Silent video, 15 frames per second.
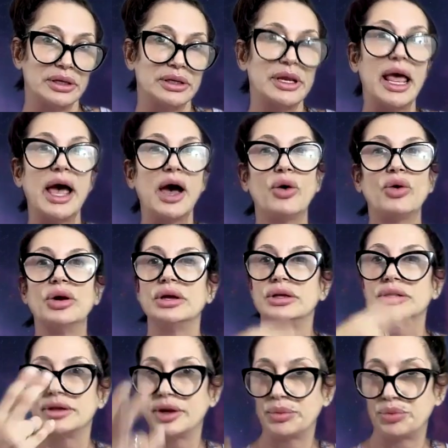Now,
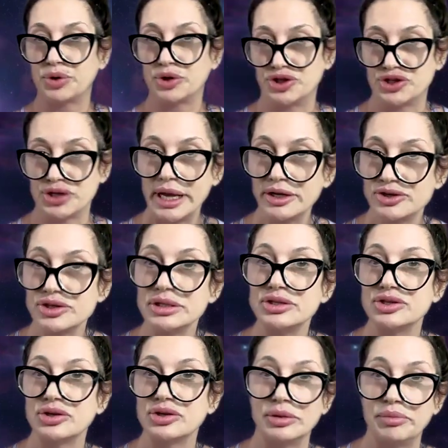their
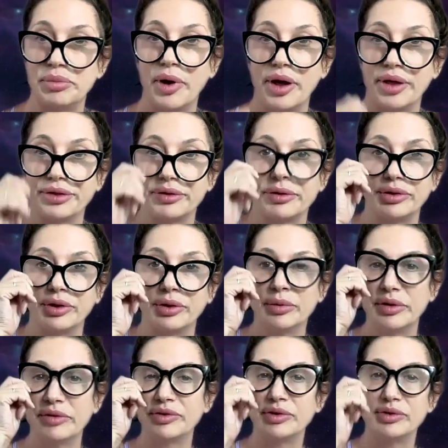projections could bother you
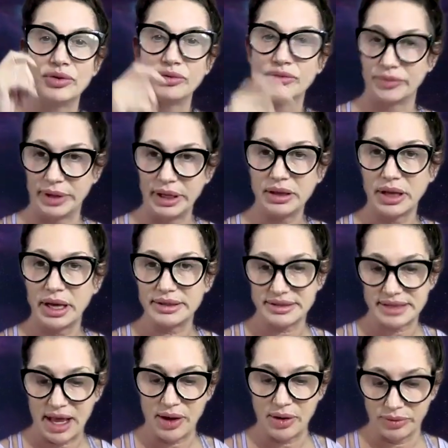if you don't realize
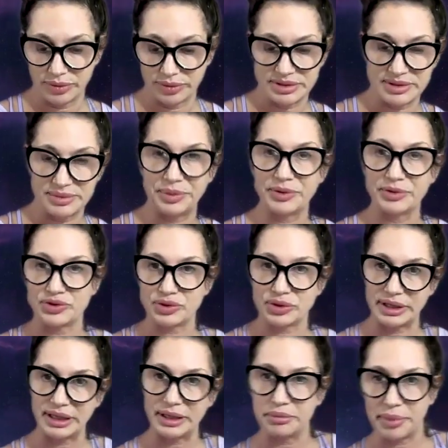how
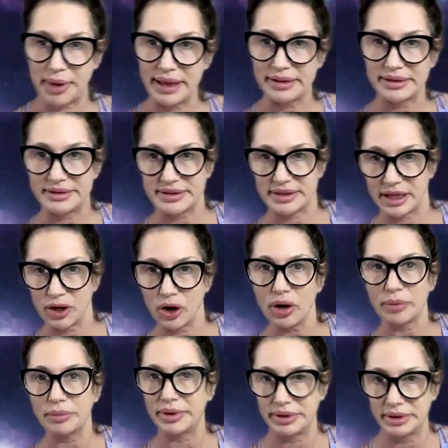spiritually imbalanced they
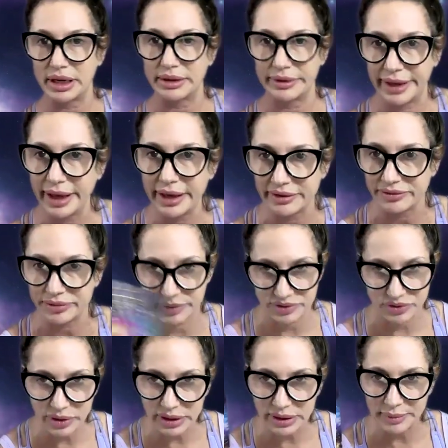are. But again, if we're
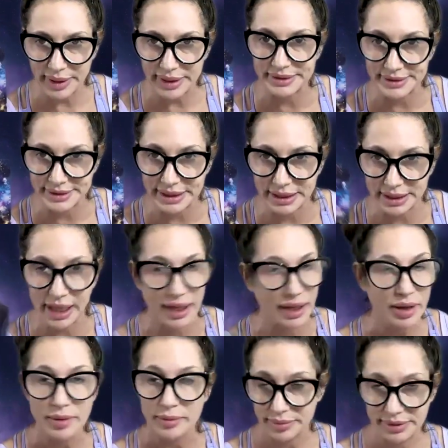talking about
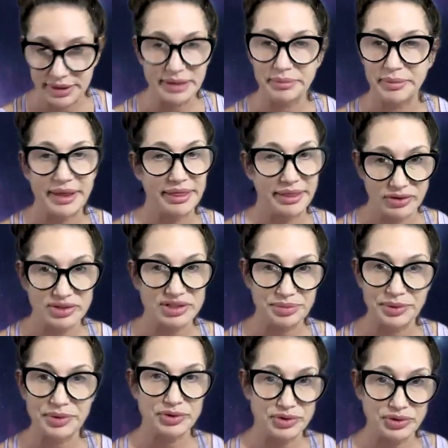DNA, believe me, they're
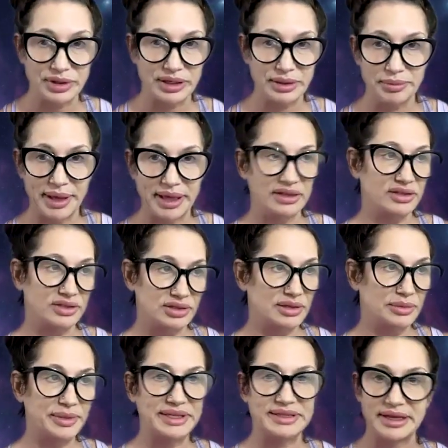spiritually imbalanced because
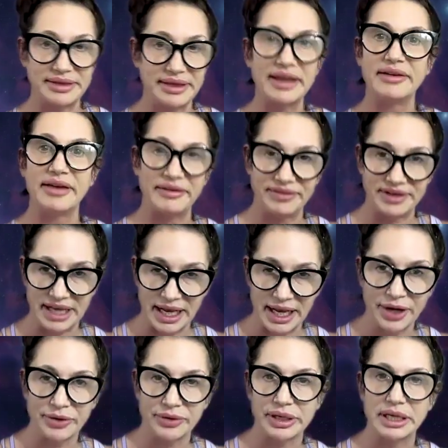it means that they have
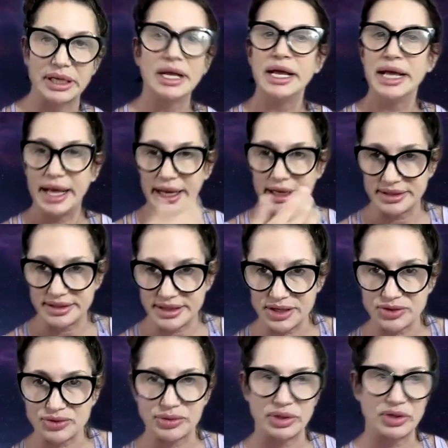inherited
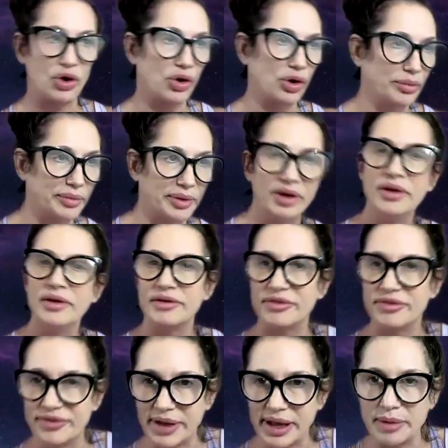ancestral karma,
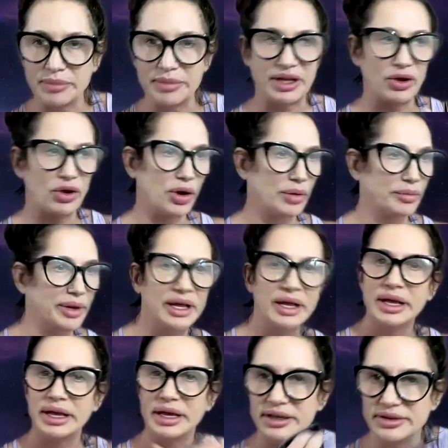family karma,
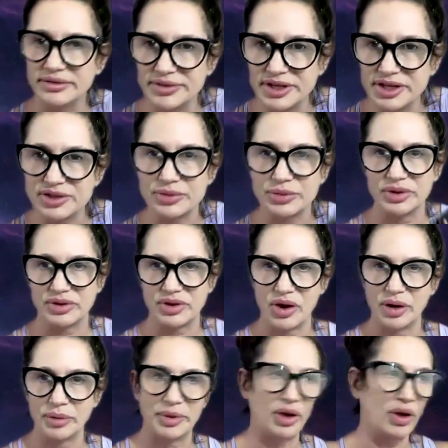individual
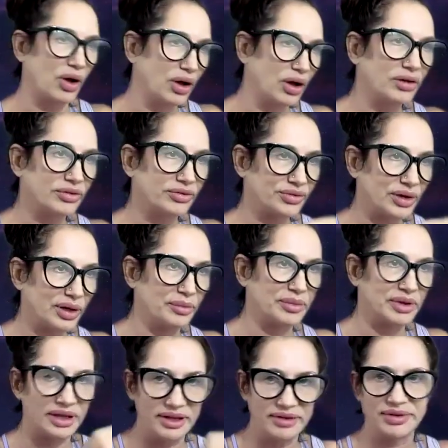karma, all
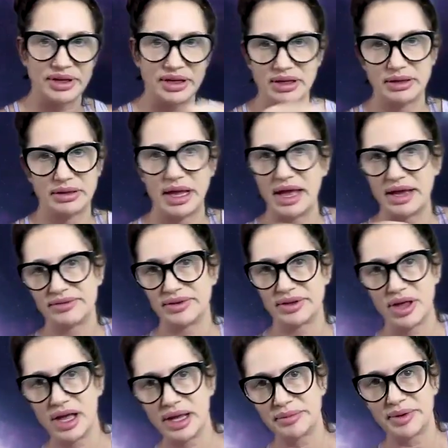from living out of
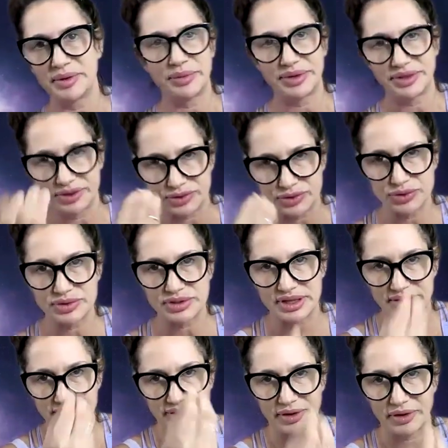alignment with their true
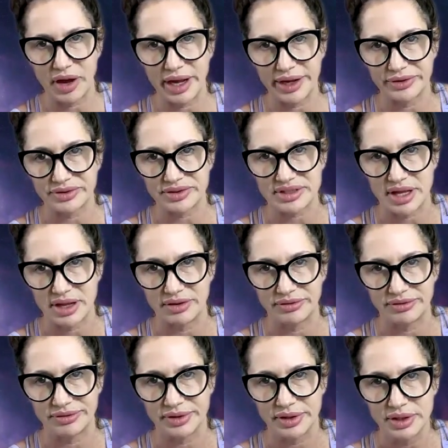self, their higher
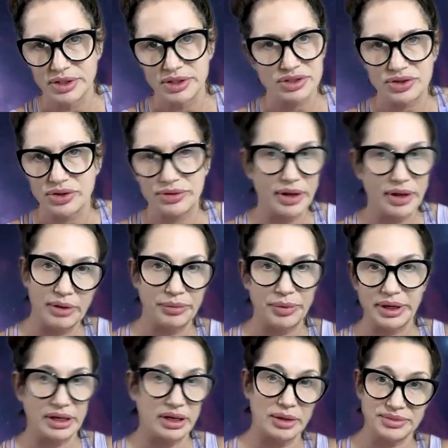self. So
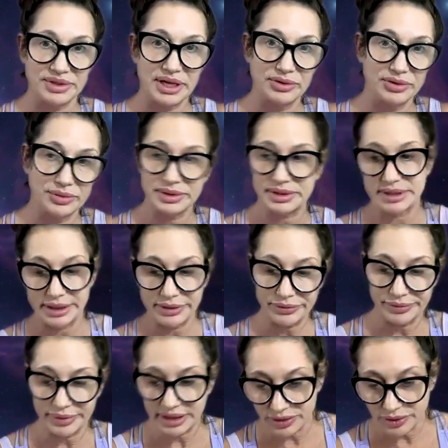what it comes down to is they
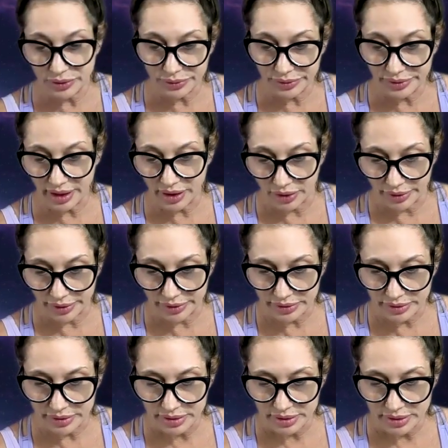don't really know who they
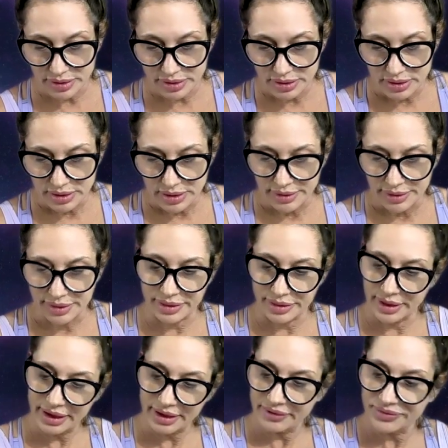are.
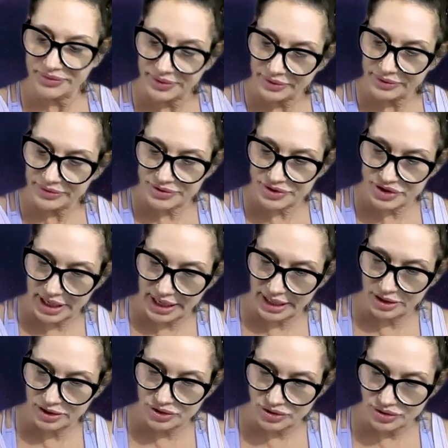They have fear of
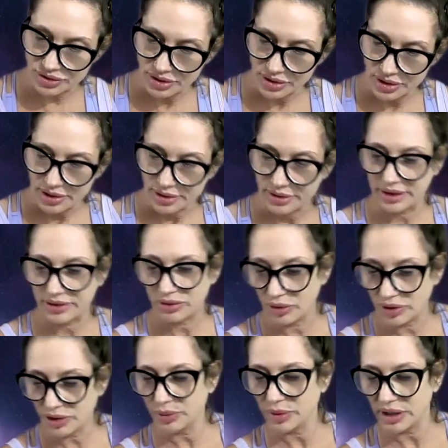change. They
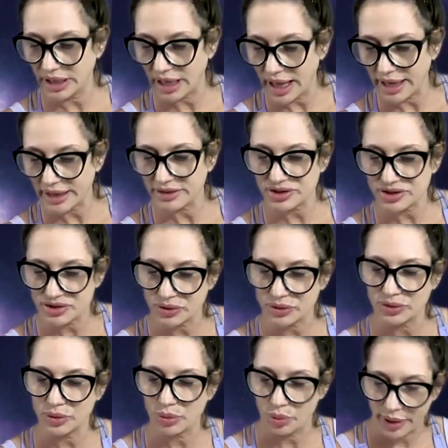thought you were going to act a
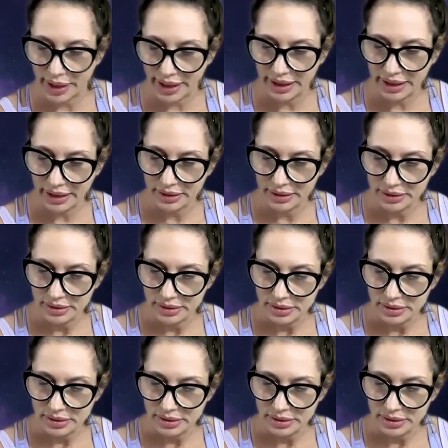certain way,